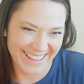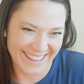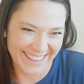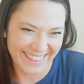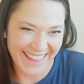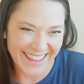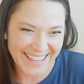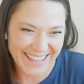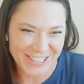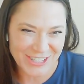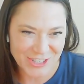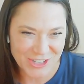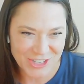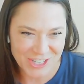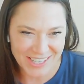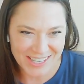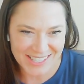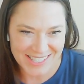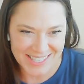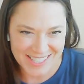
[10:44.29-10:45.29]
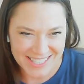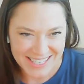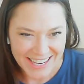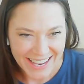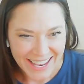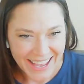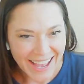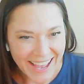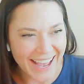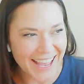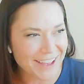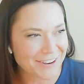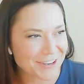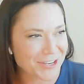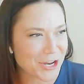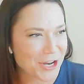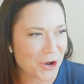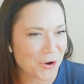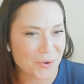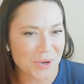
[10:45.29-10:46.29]
Like, it's just, I had
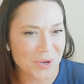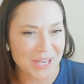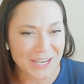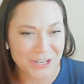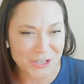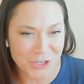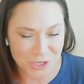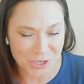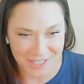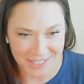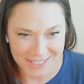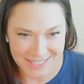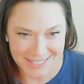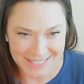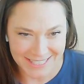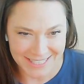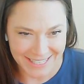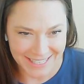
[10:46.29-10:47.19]
no interest